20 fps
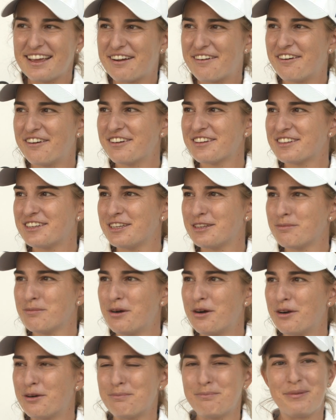course is
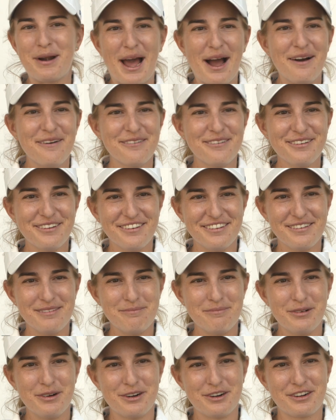more brown, not
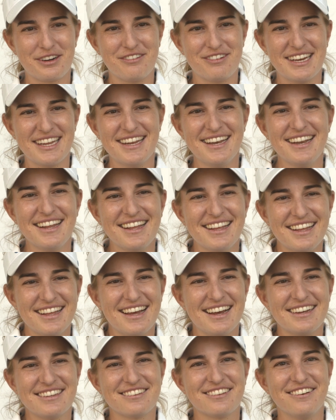more green.
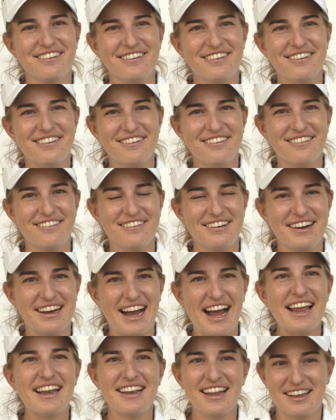So
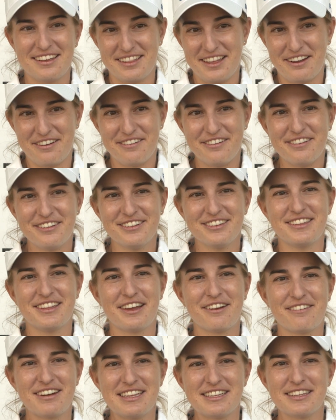I like the course.
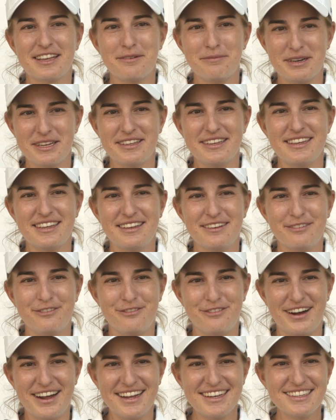The greens are very
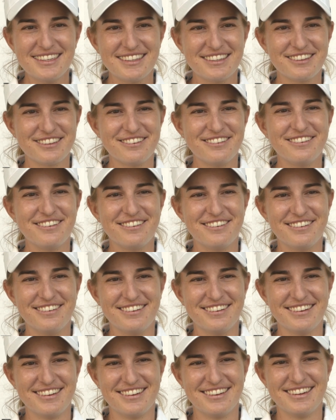fast, so
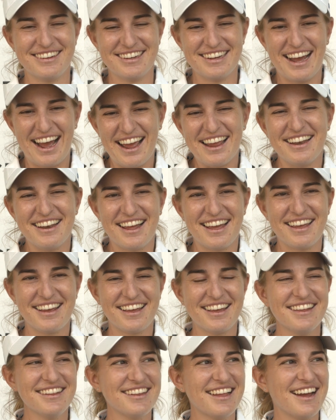I
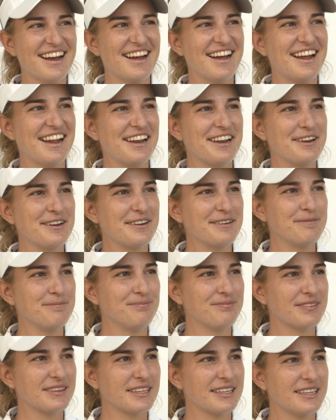like it. And
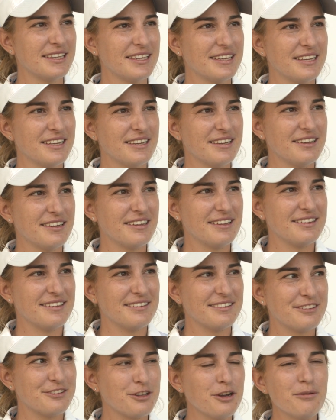
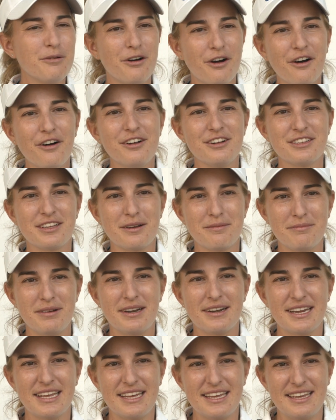some holes are
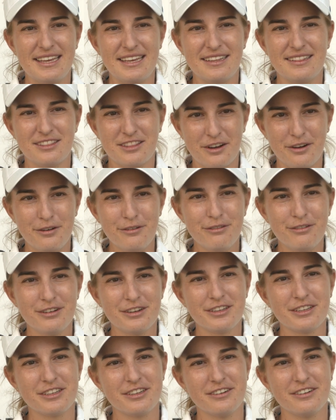very tough,
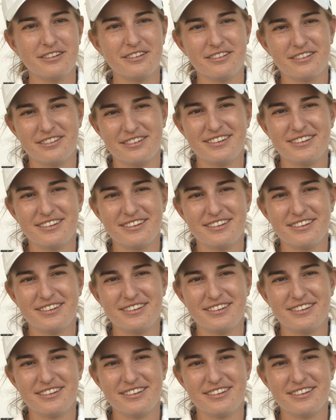so.